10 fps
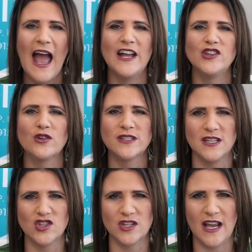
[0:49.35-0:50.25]
And you're
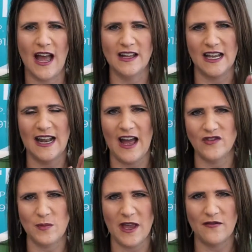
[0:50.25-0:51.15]
essentially going to have
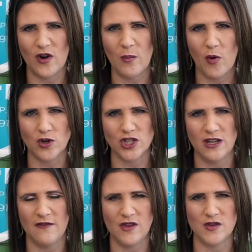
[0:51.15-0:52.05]
to pay for a
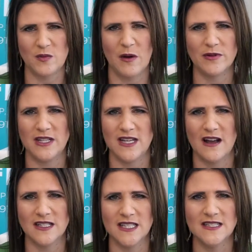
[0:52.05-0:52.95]
portion of those property
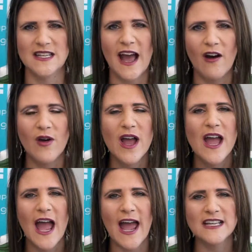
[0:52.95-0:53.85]
taxes. Now,
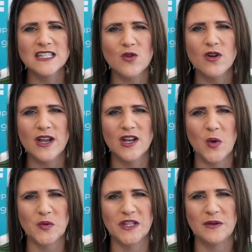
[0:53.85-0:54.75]
escrow can
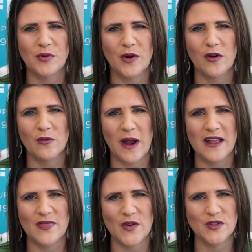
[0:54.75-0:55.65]
only
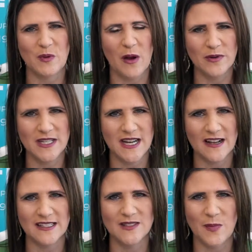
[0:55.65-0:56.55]
prorate those property
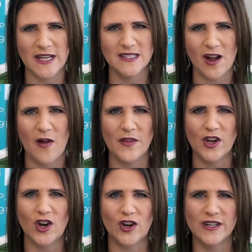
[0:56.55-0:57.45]
taxes based on the
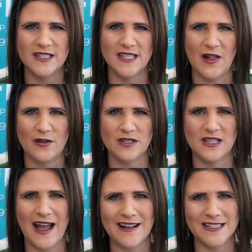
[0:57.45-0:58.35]
current seller's
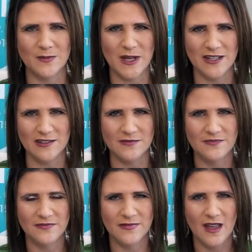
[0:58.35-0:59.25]
tax bill.
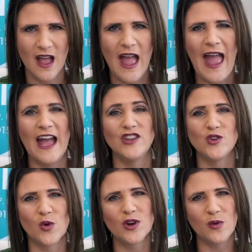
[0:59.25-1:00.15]
And
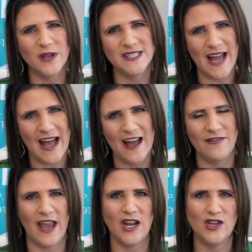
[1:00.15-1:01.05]
you're going to
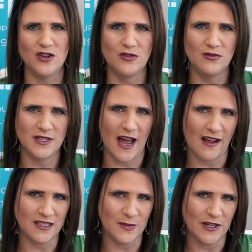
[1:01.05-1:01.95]
have a new
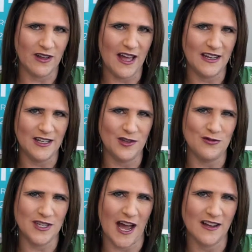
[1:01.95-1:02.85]
tax bill and a new
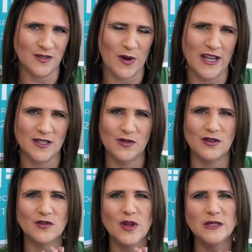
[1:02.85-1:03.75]
tax rate. So
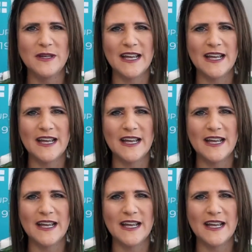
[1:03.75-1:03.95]
there's going to be